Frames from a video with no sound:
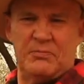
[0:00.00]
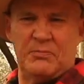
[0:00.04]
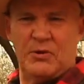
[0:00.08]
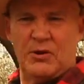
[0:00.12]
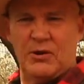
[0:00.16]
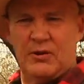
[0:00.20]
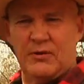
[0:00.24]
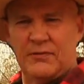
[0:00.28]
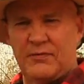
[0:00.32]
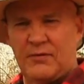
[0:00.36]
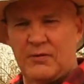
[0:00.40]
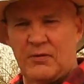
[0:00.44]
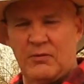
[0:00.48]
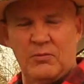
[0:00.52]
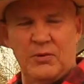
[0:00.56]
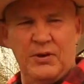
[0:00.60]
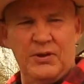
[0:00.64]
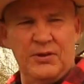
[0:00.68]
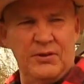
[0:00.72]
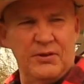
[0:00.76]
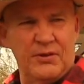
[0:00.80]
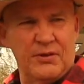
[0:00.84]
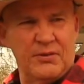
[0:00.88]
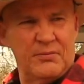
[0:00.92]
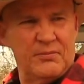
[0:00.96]
good for
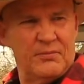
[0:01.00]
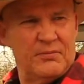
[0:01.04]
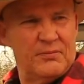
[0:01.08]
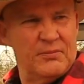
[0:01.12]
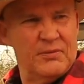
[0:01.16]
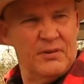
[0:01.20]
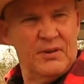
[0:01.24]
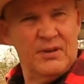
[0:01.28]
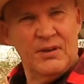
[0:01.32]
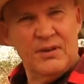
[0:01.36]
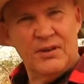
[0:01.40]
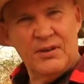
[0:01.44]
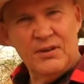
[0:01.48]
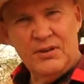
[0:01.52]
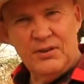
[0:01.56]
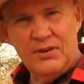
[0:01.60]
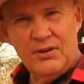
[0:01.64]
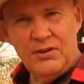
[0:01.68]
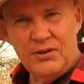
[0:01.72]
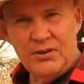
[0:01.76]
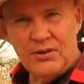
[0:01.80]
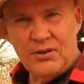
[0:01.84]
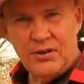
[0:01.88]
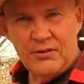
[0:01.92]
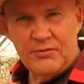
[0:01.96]
when you're, you
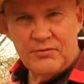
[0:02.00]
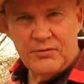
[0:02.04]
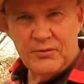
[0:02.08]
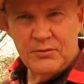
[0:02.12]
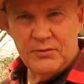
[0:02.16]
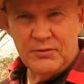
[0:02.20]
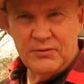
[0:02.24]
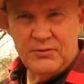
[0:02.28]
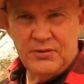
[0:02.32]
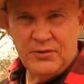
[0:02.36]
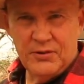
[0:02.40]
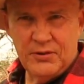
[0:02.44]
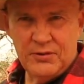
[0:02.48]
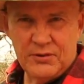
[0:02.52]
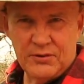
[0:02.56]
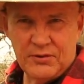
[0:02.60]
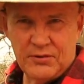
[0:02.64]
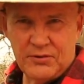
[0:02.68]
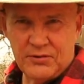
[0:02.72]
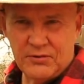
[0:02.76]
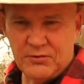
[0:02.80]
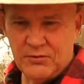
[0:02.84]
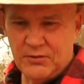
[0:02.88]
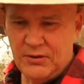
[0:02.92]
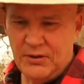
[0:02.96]
know, you go through and till your
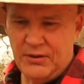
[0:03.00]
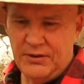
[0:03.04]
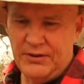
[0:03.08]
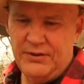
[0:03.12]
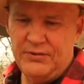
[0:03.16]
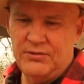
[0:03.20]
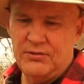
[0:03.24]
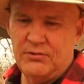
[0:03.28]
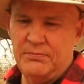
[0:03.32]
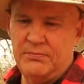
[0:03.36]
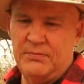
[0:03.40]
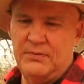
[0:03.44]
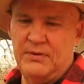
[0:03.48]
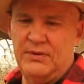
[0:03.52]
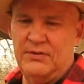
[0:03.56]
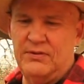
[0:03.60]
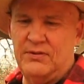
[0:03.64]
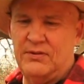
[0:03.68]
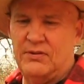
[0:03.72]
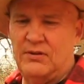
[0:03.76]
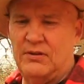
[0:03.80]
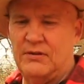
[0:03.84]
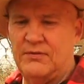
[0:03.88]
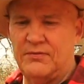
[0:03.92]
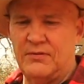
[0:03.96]
soil. It's
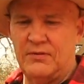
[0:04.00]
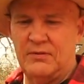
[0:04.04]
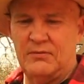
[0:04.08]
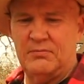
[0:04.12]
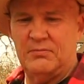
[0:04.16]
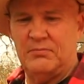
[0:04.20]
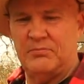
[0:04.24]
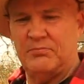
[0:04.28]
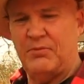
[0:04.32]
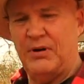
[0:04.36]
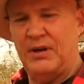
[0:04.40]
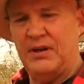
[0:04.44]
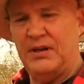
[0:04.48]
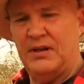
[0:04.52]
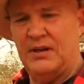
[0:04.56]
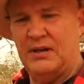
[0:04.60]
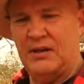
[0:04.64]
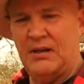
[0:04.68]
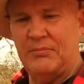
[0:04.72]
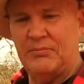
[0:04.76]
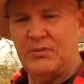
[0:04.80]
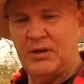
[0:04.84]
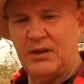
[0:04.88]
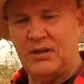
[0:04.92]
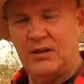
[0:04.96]
good for breaking
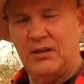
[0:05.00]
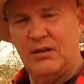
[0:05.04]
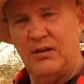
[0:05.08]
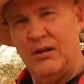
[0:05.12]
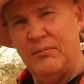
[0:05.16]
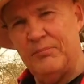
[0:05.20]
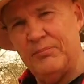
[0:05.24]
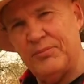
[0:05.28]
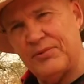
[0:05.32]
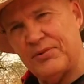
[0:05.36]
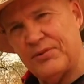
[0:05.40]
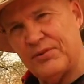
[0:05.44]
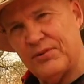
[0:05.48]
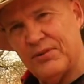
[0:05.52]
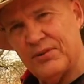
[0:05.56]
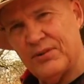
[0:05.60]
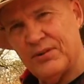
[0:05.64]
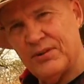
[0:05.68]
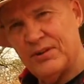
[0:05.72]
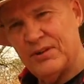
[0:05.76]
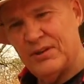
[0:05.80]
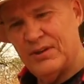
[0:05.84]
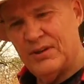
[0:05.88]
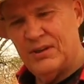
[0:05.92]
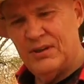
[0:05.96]
up the clumps.
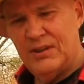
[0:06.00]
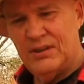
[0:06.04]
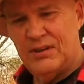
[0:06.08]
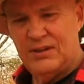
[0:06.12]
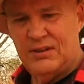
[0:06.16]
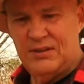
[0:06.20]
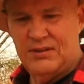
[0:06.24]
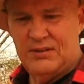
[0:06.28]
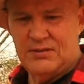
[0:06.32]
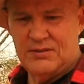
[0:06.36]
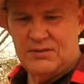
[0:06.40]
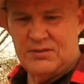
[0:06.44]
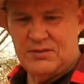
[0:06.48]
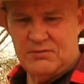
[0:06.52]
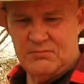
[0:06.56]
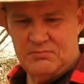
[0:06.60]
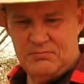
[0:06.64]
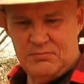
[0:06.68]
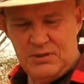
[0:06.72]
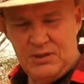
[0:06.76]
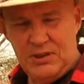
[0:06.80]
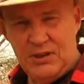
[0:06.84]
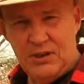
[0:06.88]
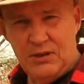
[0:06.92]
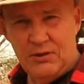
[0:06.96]

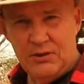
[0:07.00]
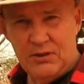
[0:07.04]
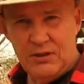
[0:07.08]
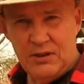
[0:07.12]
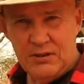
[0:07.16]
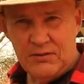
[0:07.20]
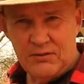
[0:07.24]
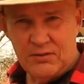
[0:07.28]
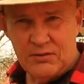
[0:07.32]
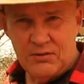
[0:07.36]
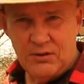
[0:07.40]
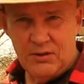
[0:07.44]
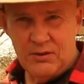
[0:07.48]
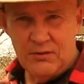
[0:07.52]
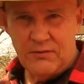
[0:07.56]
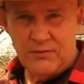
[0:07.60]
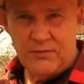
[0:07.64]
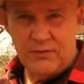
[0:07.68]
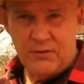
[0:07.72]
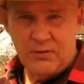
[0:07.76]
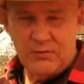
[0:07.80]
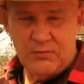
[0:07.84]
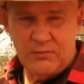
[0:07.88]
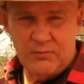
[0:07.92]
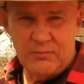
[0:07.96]
You know, it's good
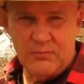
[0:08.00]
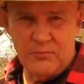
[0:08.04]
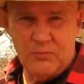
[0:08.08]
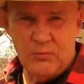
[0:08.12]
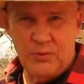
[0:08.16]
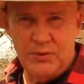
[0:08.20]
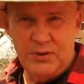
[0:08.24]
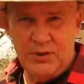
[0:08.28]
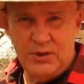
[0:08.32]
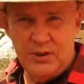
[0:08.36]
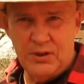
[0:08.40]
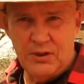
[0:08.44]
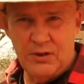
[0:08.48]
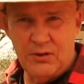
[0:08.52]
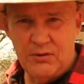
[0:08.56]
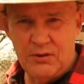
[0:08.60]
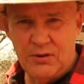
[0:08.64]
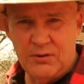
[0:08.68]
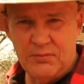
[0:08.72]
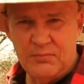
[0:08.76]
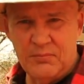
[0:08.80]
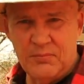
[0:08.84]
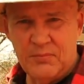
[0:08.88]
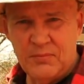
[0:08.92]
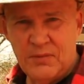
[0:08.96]
for when you go
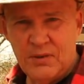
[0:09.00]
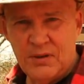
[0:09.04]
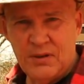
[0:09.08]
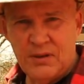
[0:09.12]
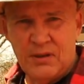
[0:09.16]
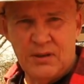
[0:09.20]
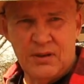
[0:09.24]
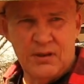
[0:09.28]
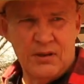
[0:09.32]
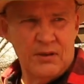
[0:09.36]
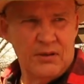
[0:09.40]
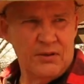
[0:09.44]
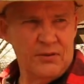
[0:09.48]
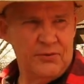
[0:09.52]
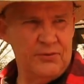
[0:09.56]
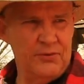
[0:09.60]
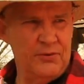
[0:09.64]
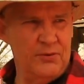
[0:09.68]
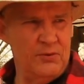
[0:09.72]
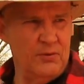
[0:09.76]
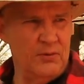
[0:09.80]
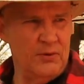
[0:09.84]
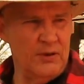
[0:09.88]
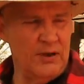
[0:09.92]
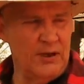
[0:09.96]

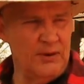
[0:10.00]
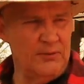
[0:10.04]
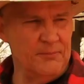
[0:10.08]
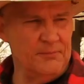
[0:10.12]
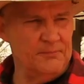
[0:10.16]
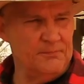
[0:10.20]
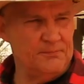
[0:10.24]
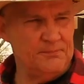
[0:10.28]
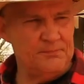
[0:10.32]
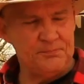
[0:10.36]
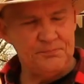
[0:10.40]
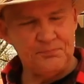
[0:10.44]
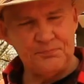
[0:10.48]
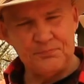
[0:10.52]
to